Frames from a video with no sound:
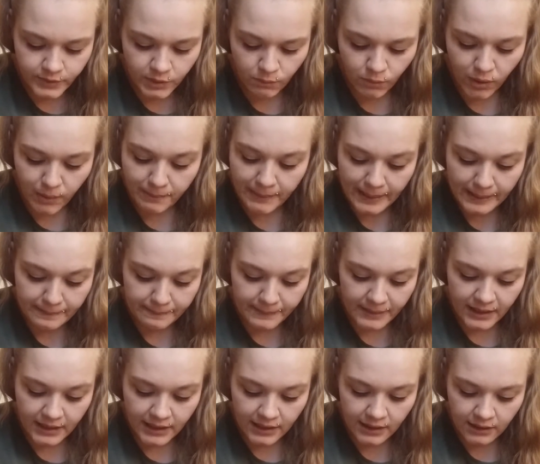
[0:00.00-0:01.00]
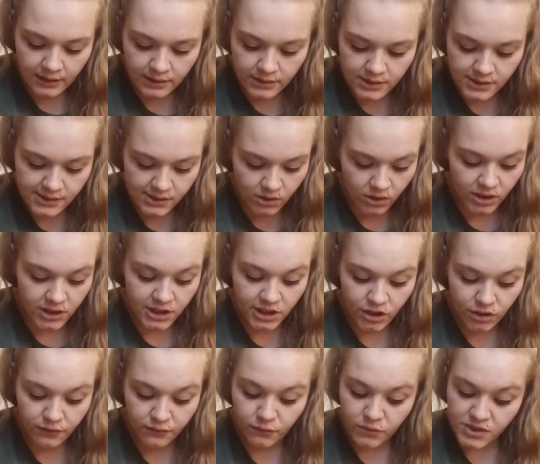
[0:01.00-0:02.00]
What made me decide
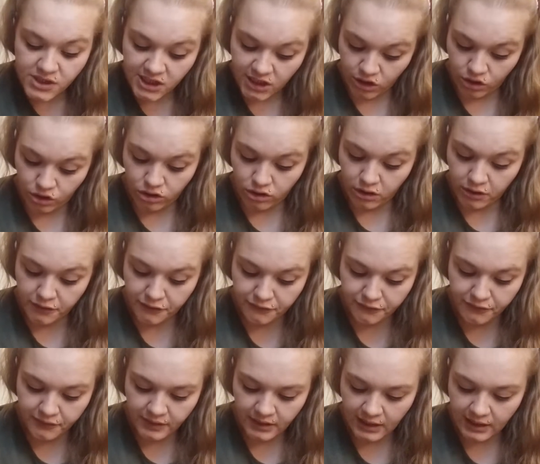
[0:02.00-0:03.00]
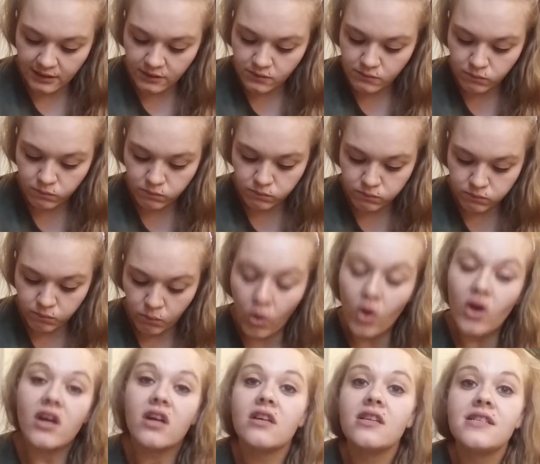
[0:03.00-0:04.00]
enough was enough and
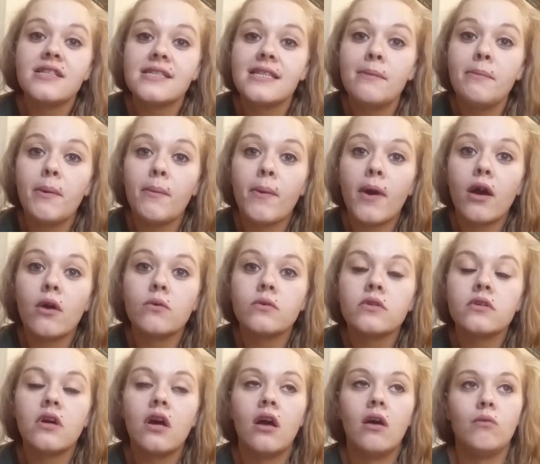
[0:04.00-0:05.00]
why Slimming World?